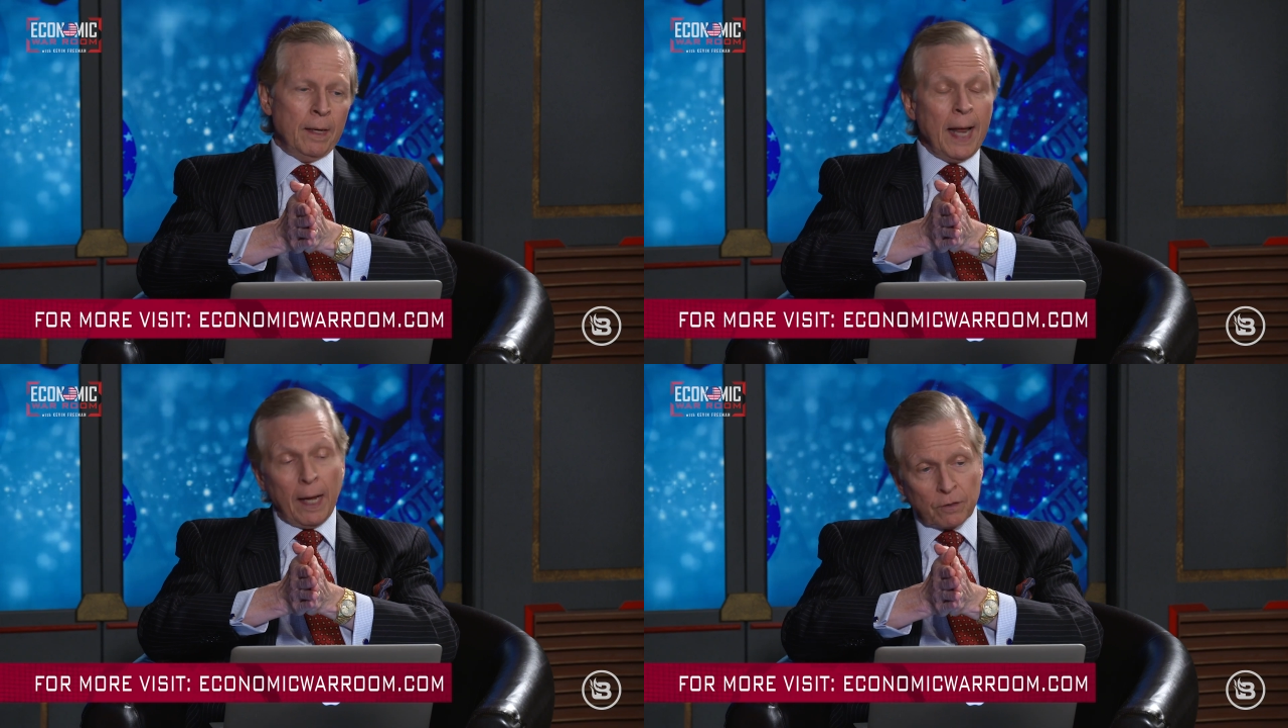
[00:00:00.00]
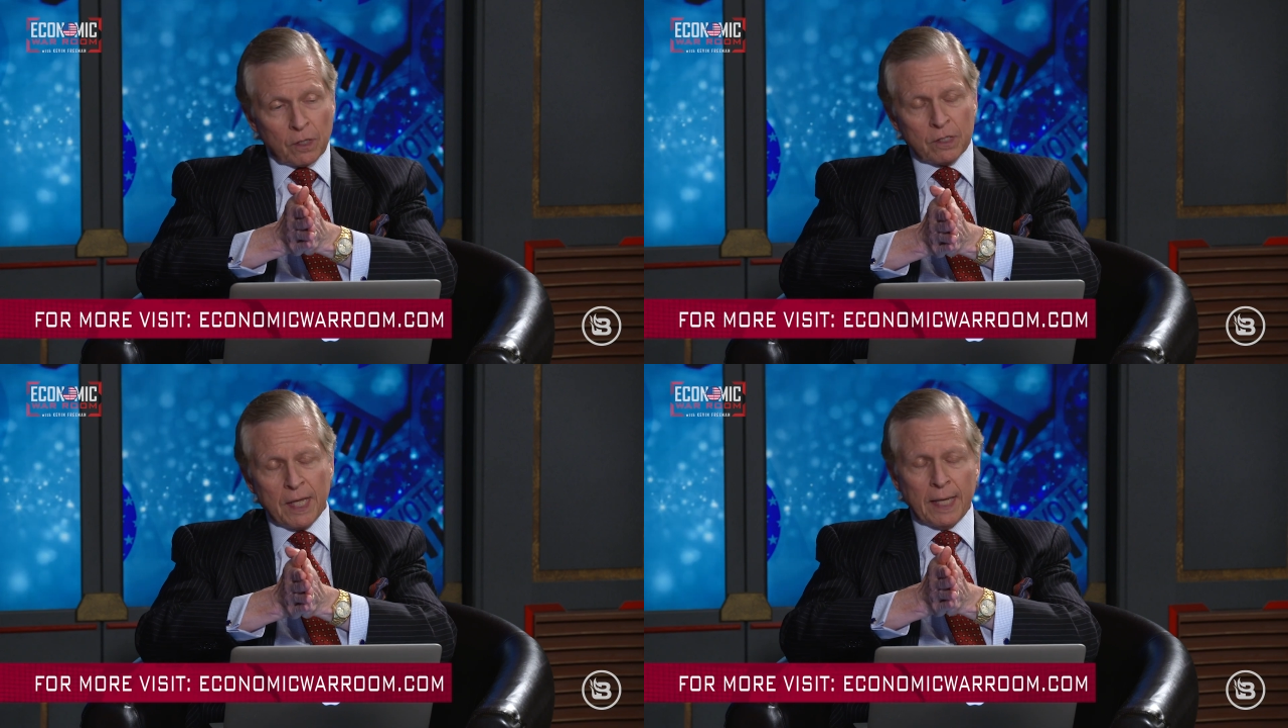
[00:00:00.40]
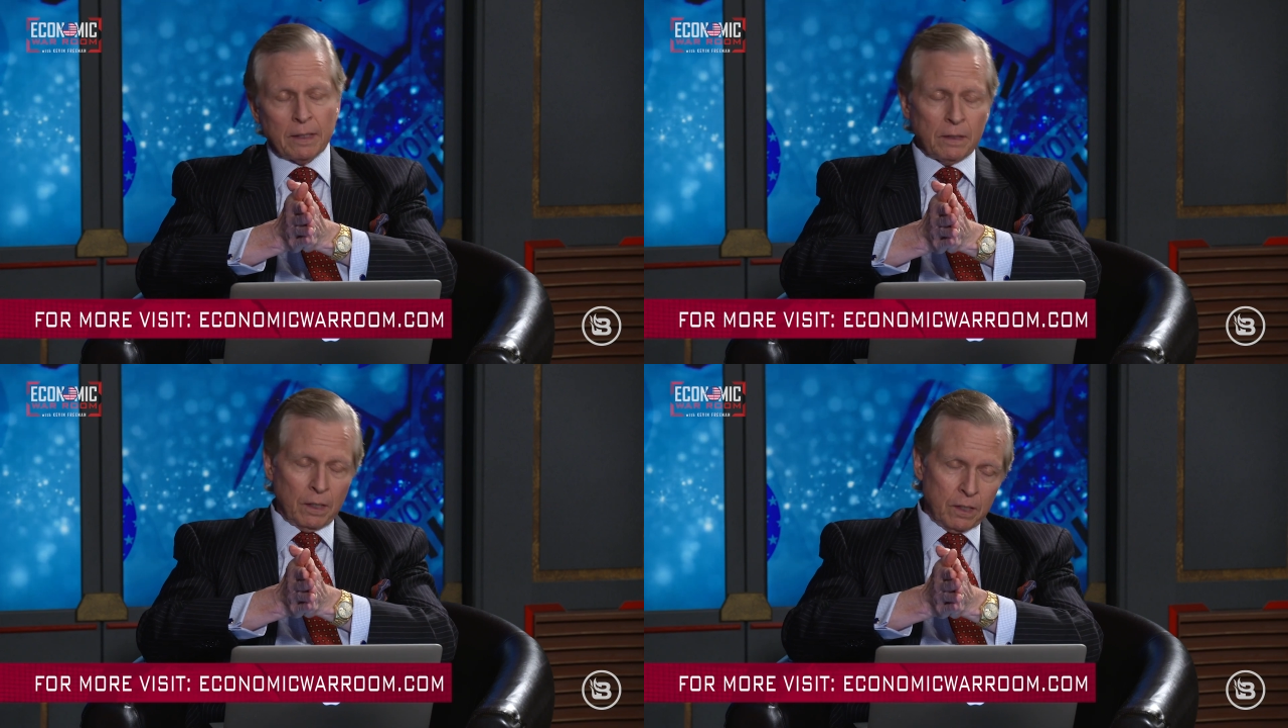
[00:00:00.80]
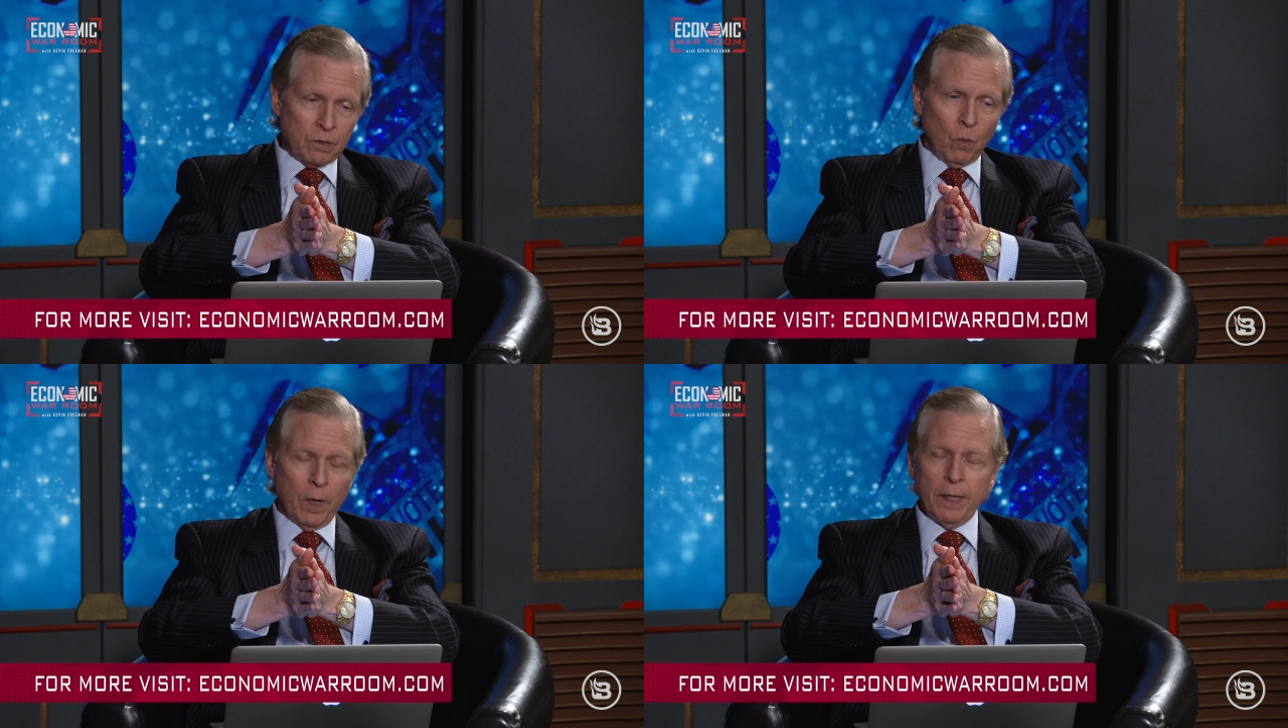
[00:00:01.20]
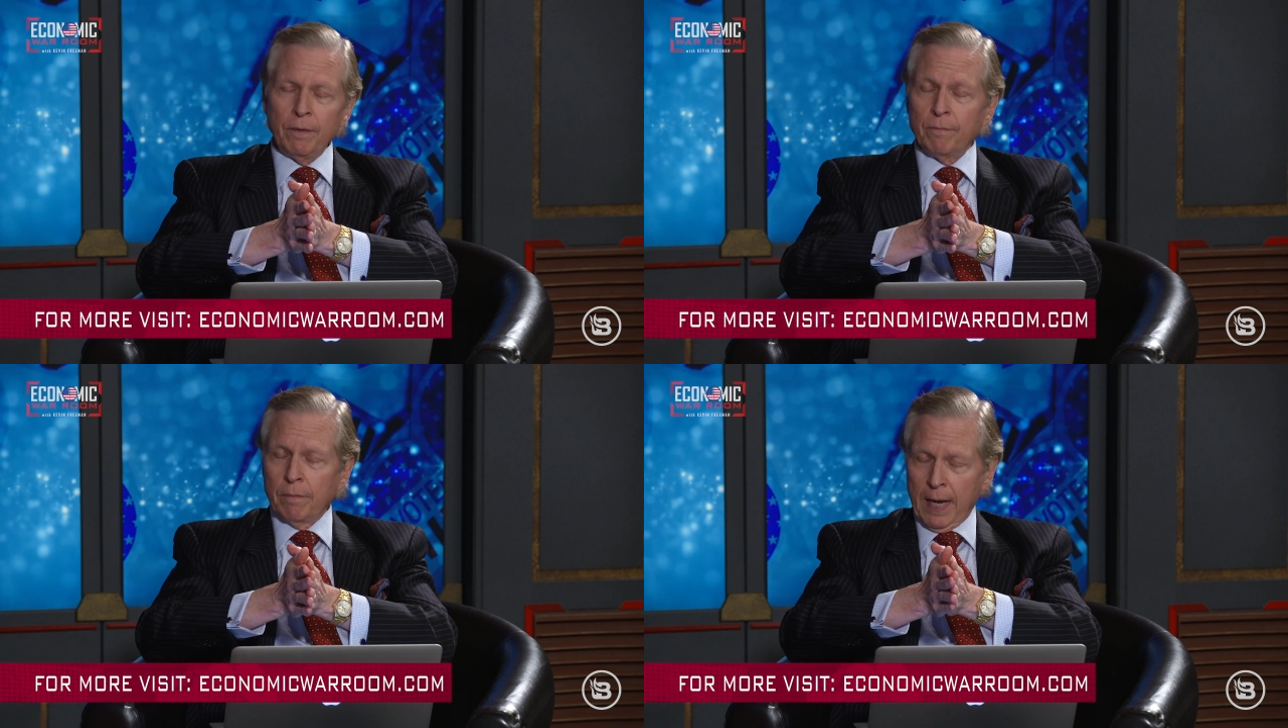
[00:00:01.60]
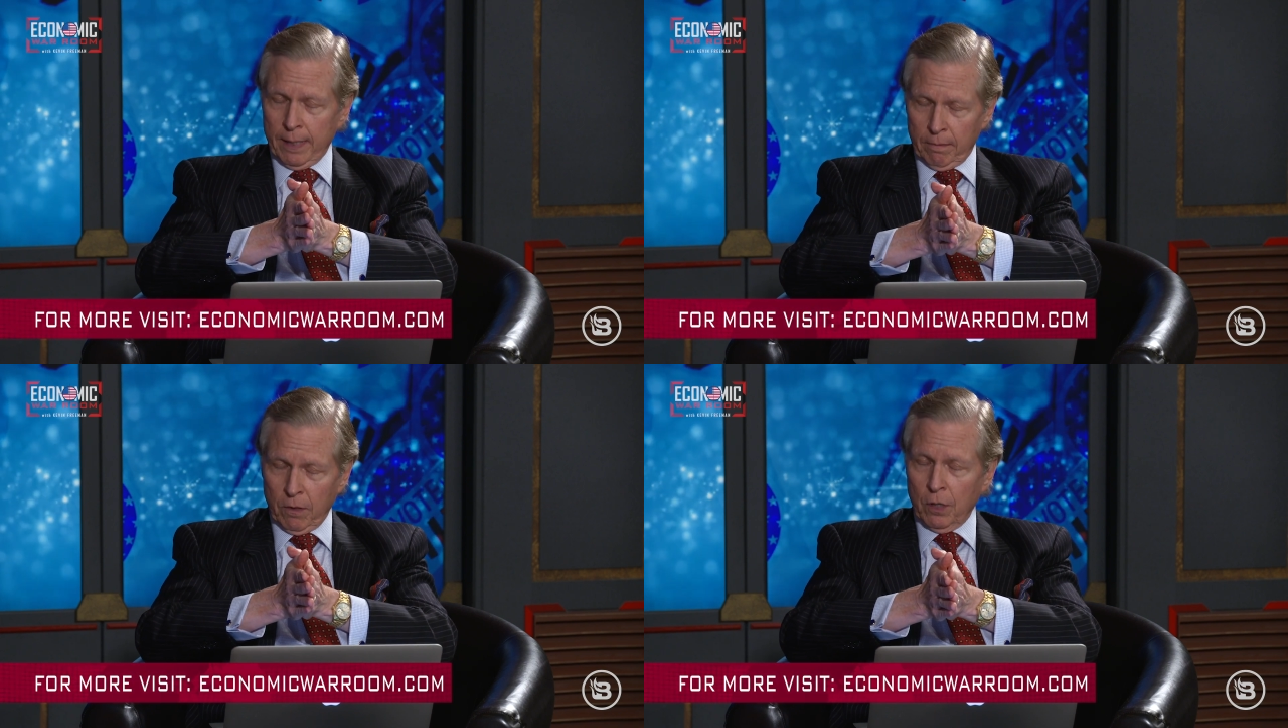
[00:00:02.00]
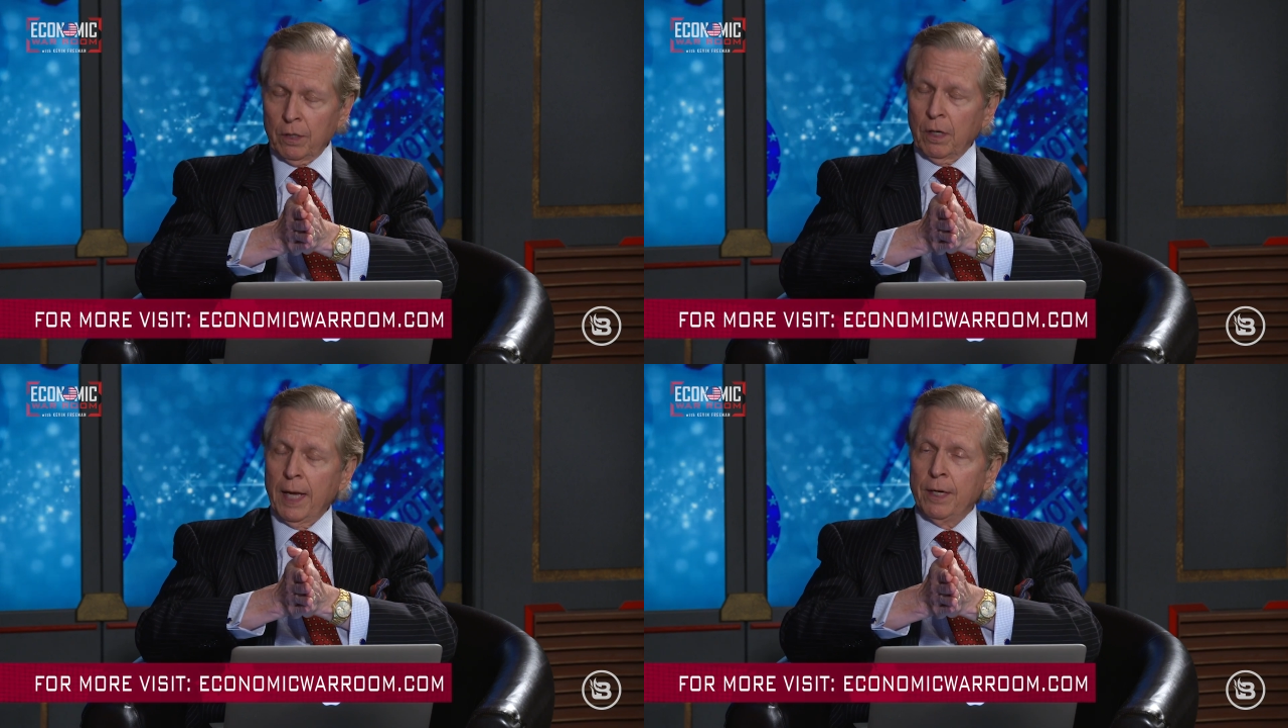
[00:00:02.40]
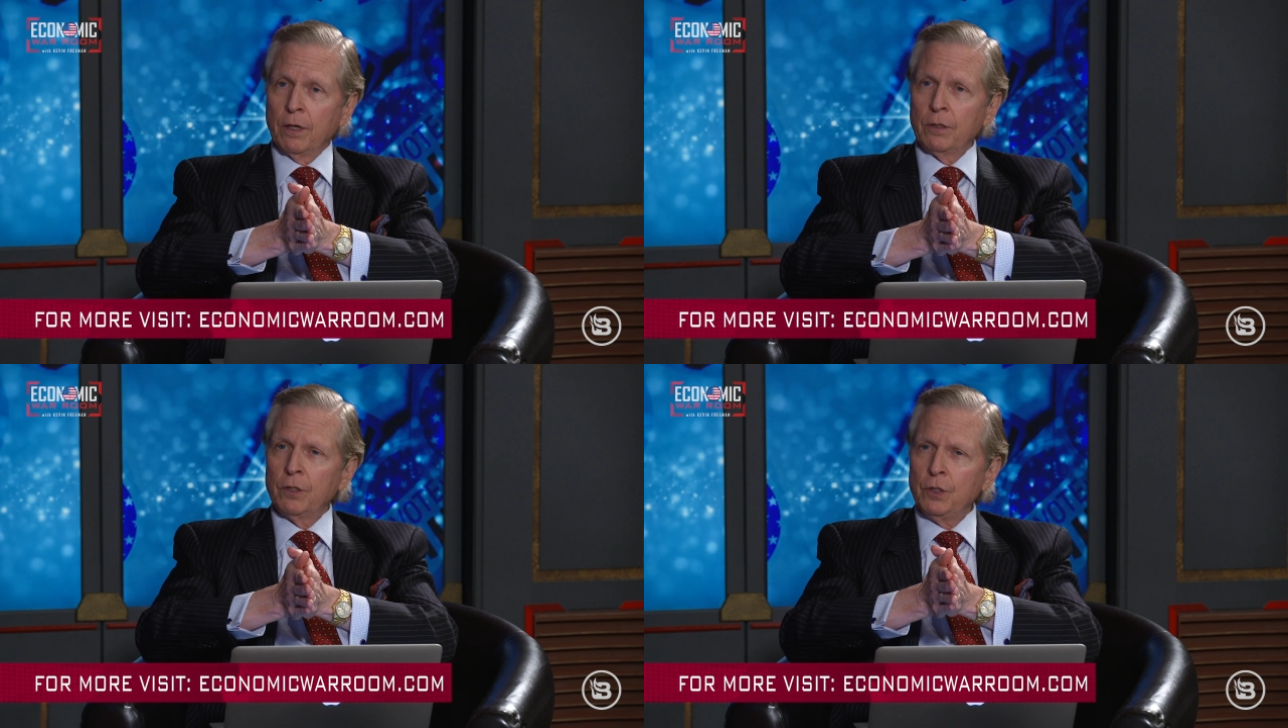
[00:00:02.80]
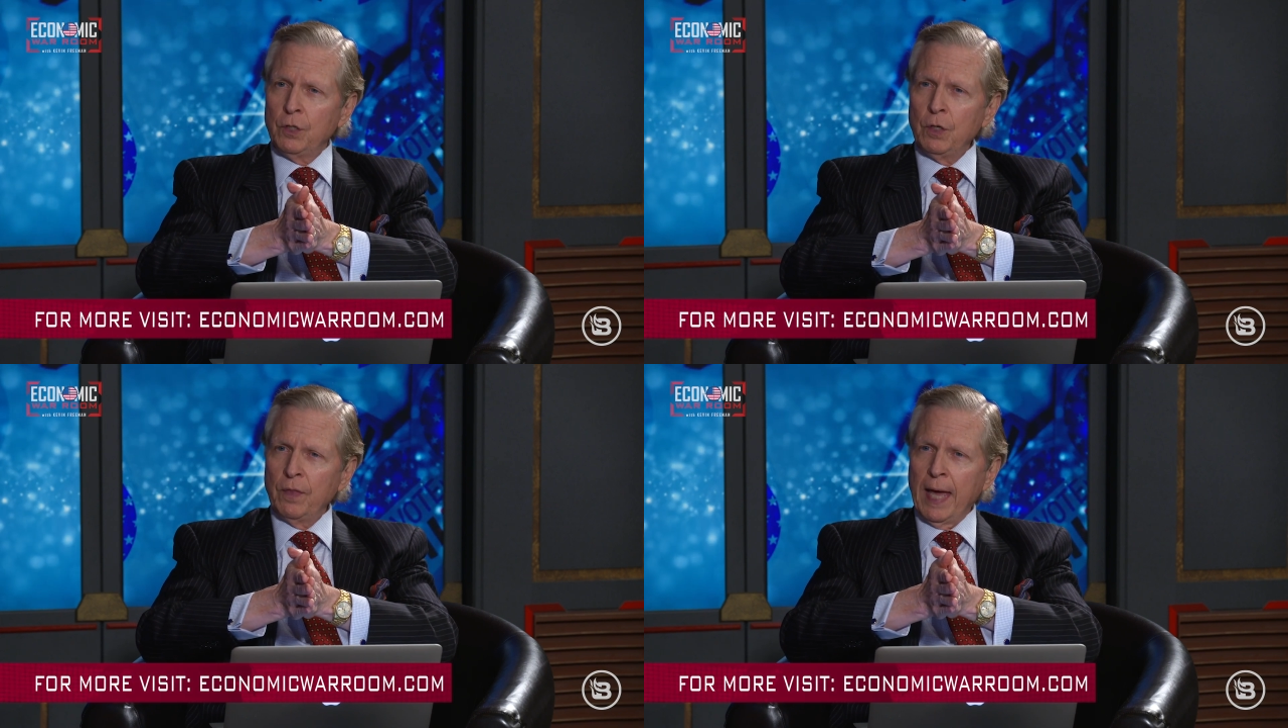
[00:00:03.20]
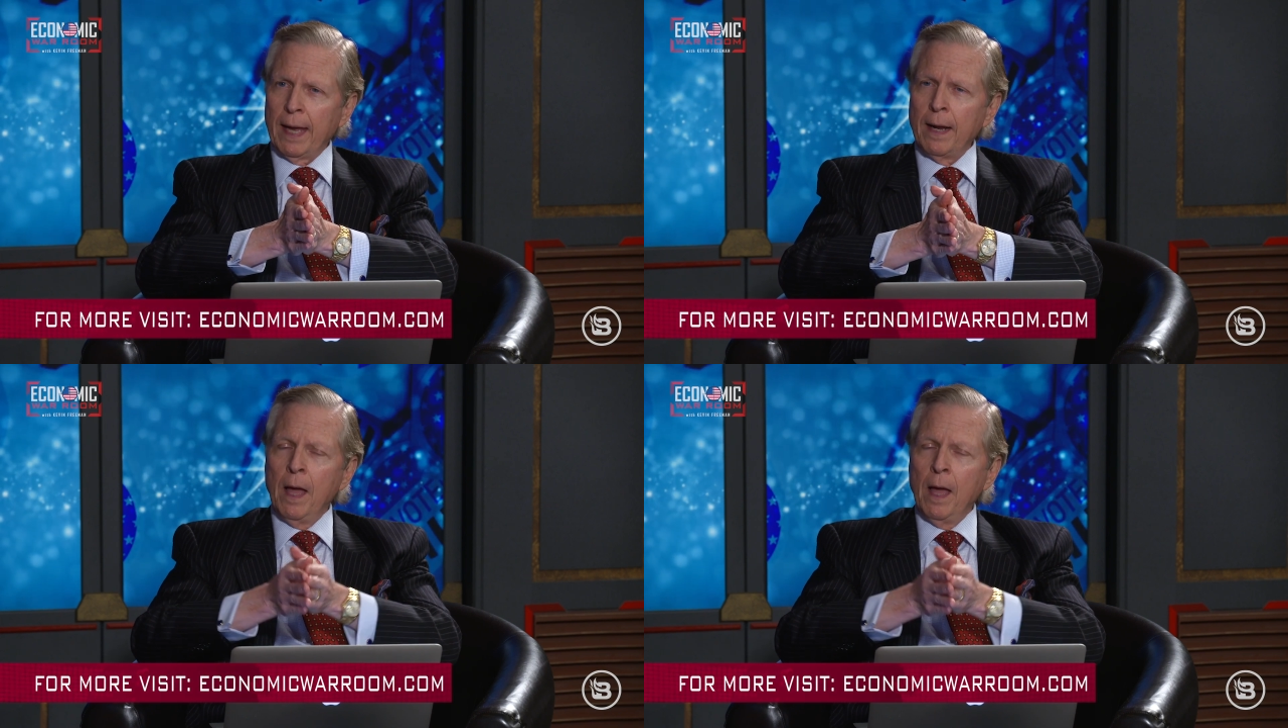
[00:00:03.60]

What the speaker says: Now, it turns out that there is a way, I learned later, to do that.